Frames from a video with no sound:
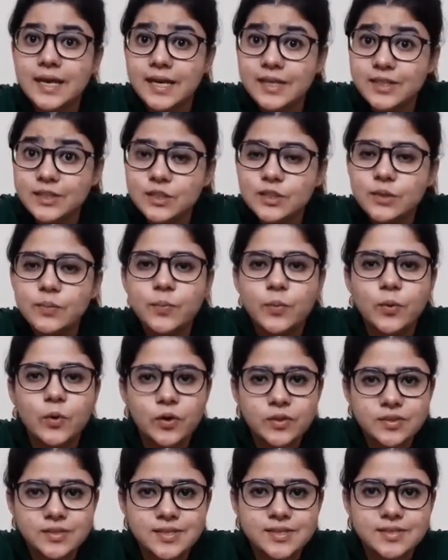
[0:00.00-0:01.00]
It is a
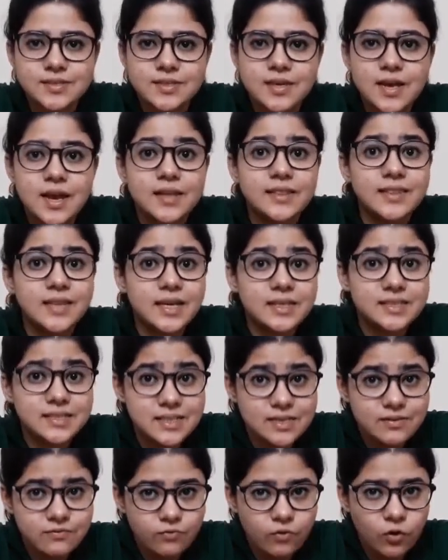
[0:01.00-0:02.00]
process that
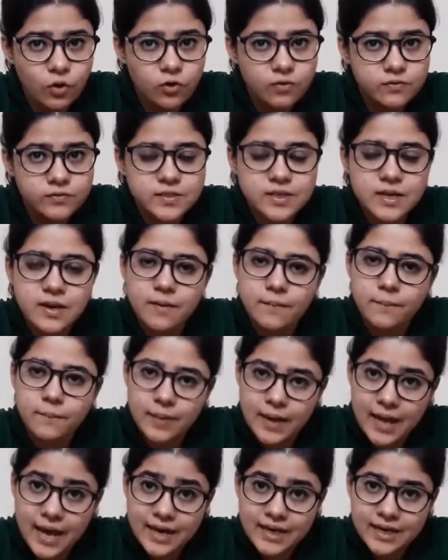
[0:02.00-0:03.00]
involves
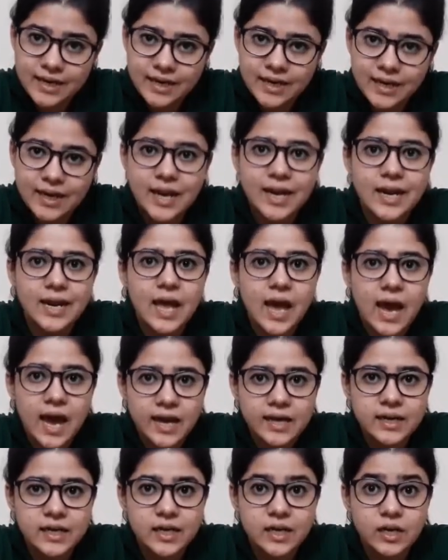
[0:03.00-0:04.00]
planning and
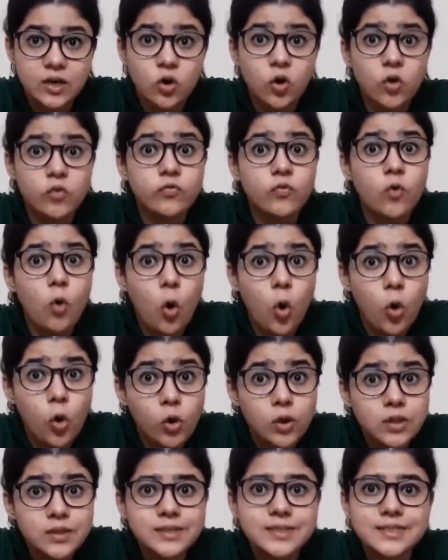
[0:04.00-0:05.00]
handling of
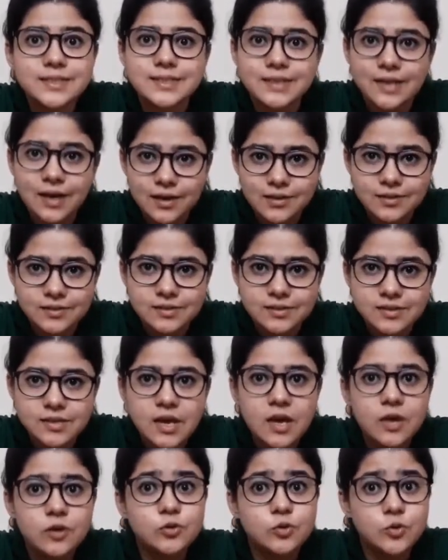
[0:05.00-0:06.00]
all the tasks
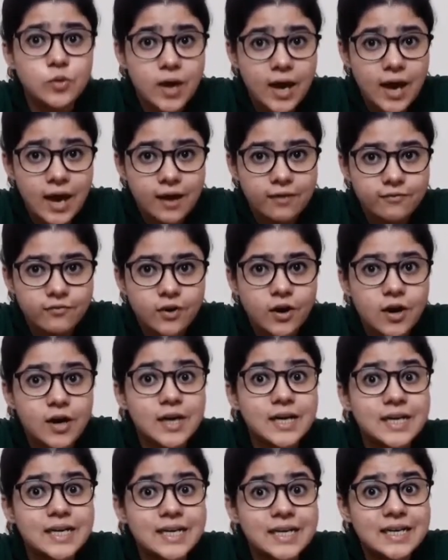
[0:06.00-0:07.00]
to have
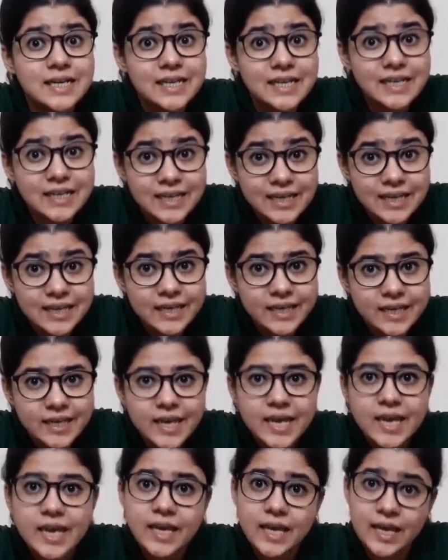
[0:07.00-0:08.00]
a clean,
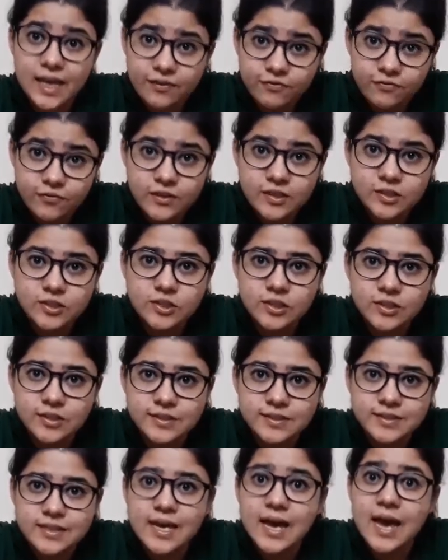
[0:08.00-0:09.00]

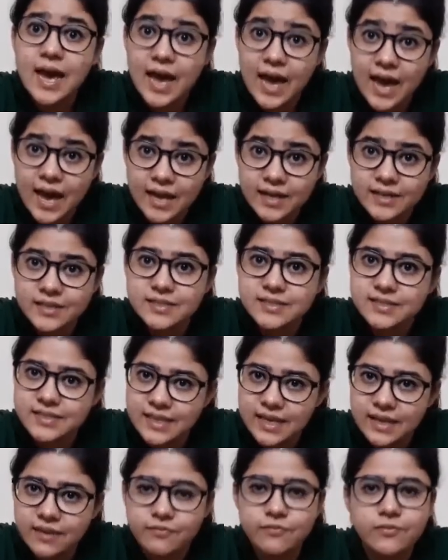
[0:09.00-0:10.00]
efficient and
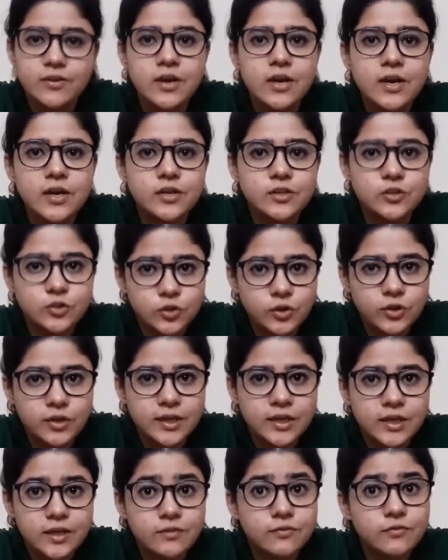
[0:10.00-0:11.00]
safe
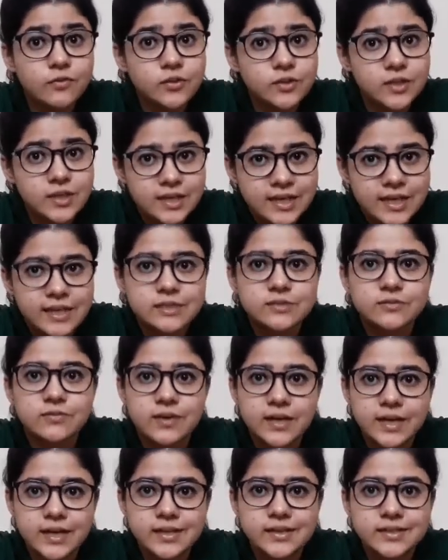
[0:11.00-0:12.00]
journey for the next
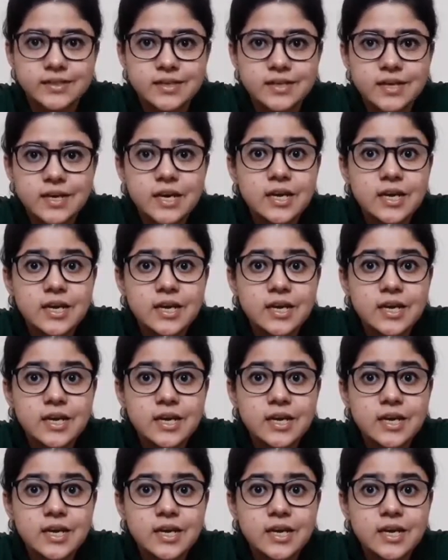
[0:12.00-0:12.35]
flight.